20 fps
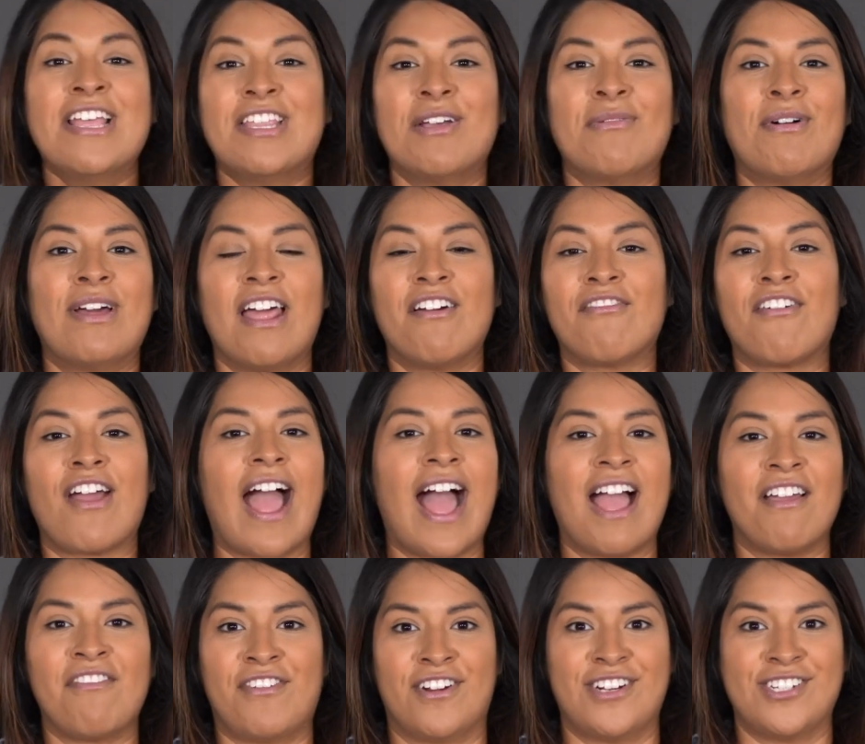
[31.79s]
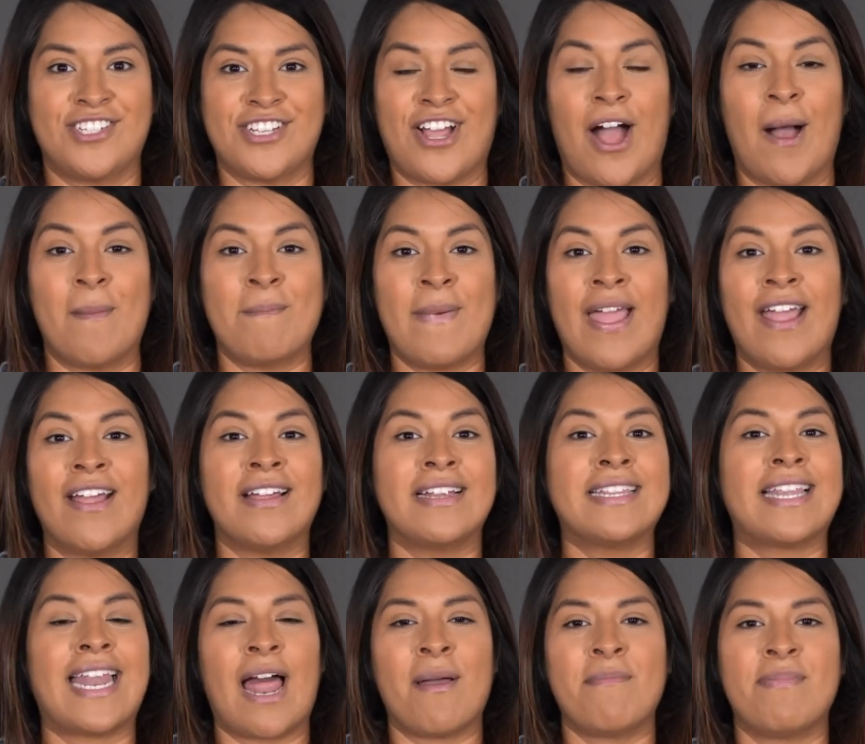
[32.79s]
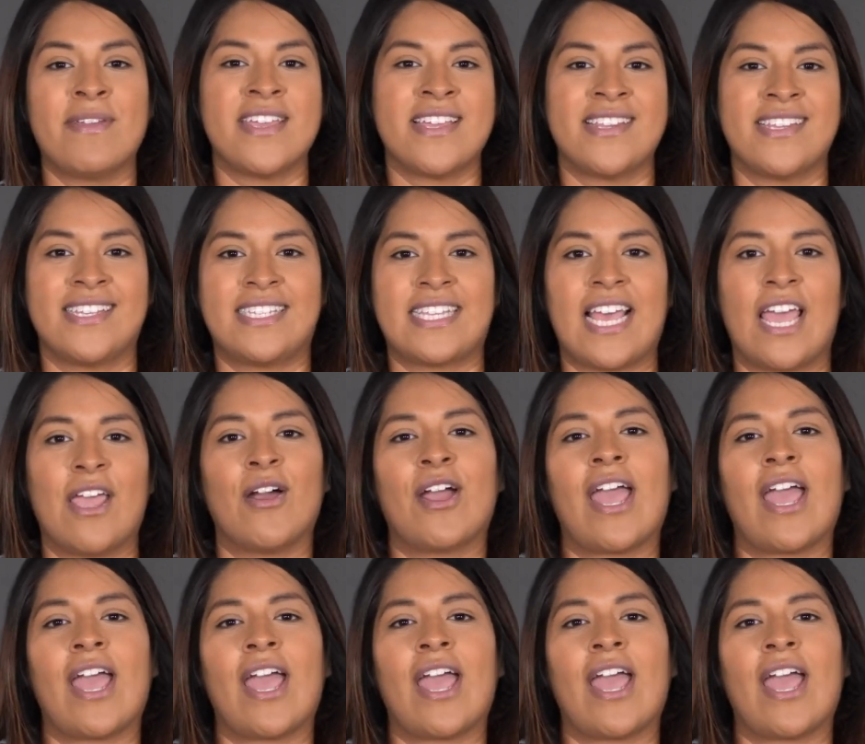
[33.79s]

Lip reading: than whenever I first got married that I began to say,